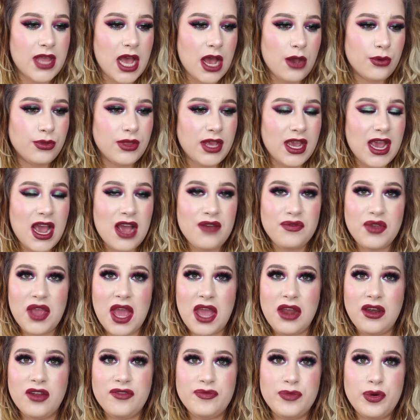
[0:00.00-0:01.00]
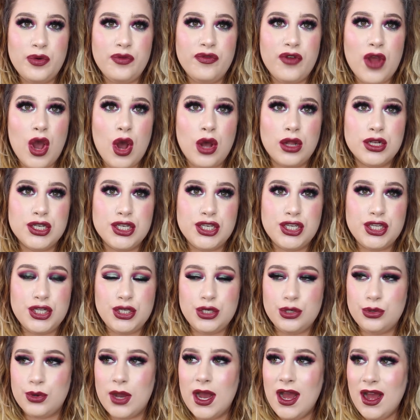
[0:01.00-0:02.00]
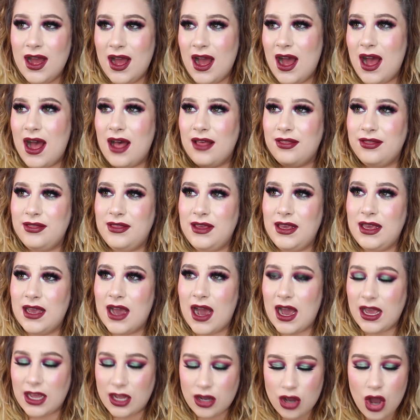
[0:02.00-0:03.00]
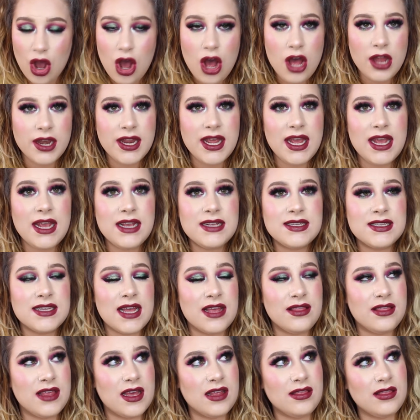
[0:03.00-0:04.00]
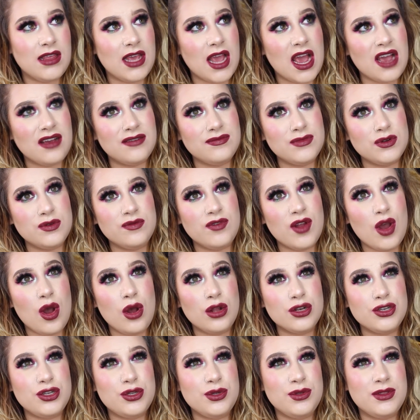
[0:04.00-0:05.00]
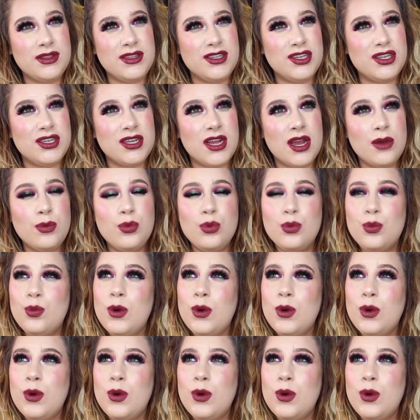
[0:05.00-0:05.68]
Now they have kind of moved on to the Iconics, and then they have moved on to the, uh,